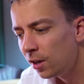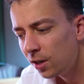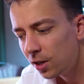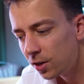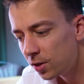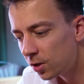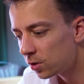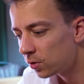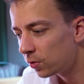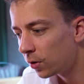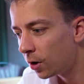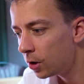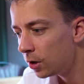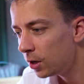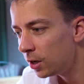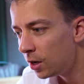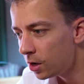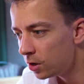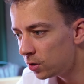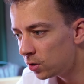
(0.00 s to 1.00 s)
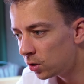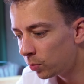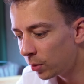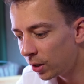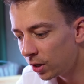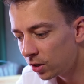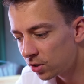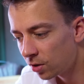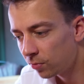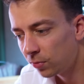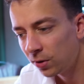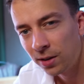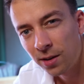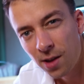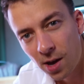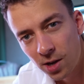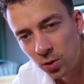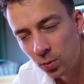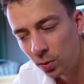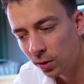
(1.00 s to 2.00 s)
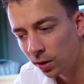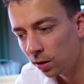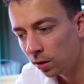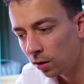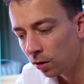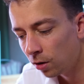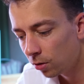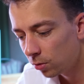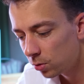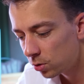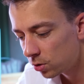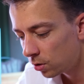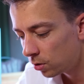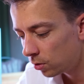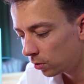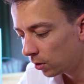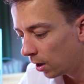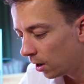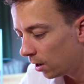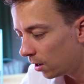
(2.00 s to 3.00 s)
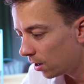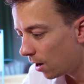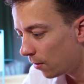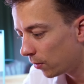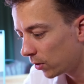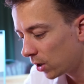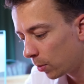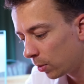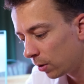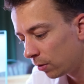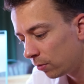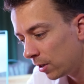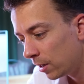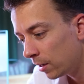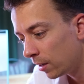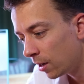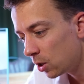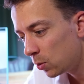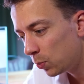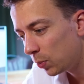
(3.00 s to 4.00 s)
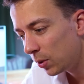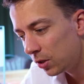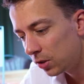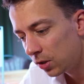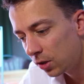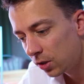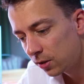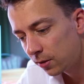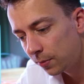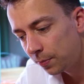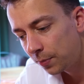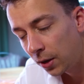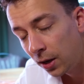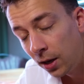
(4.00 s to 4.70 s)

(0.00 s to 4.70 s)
It's just very easy to make something nice with it, you know. So I have a couple of really nice pieces.